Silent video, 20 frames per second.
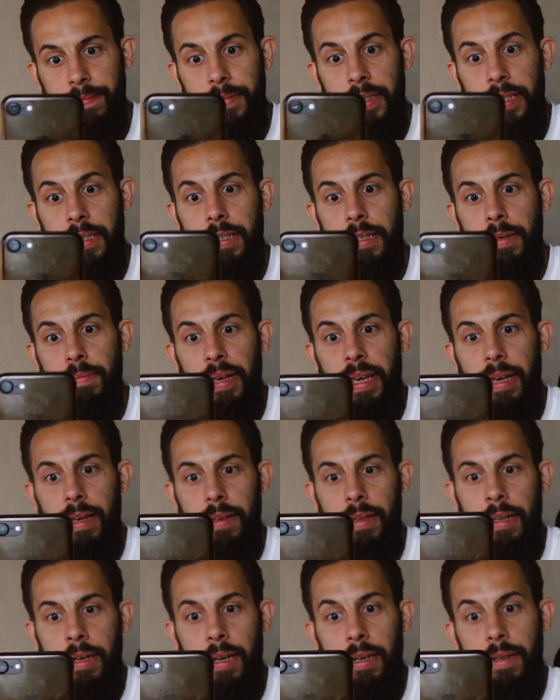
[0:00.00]
this is a bit,
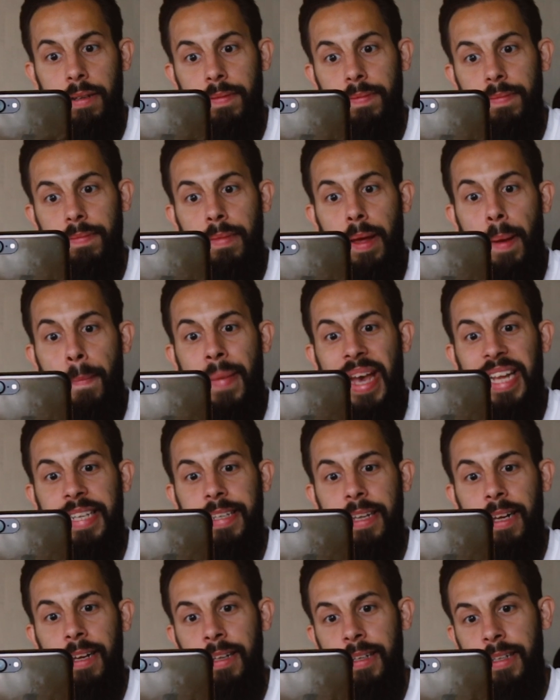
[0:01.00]
you know,
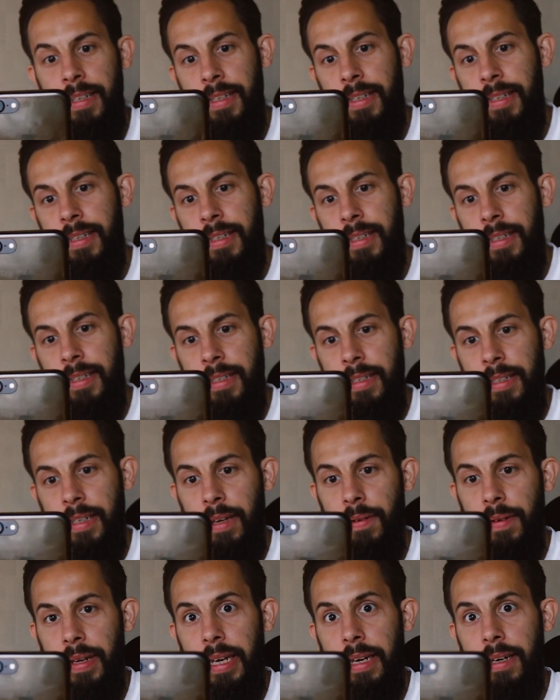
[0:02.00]
meta.
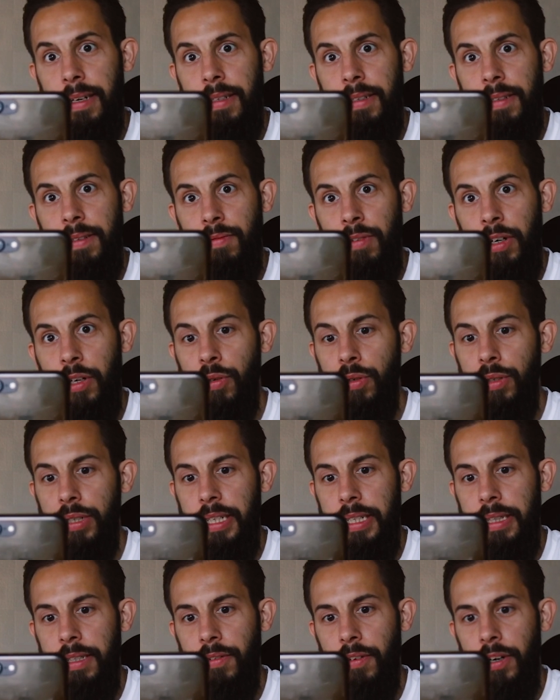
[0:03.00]
There we go,
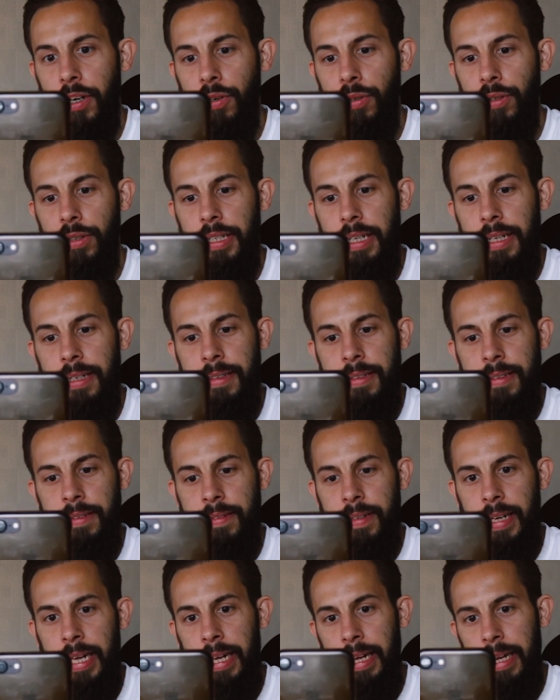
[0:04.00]
recording the recording,
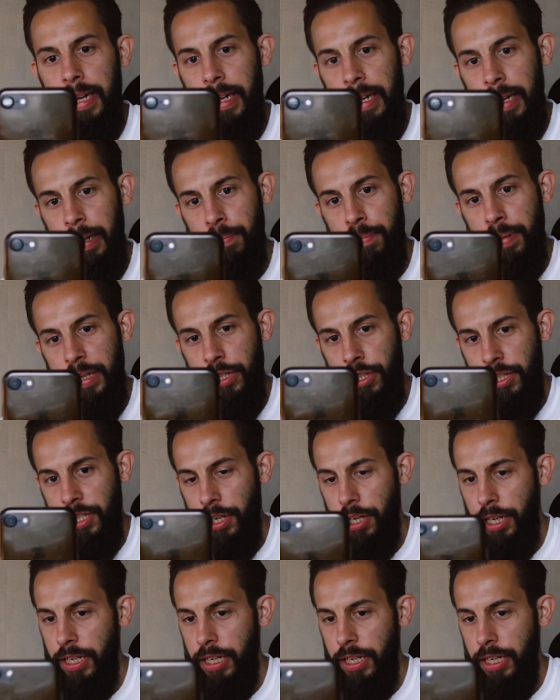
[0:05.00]
but just so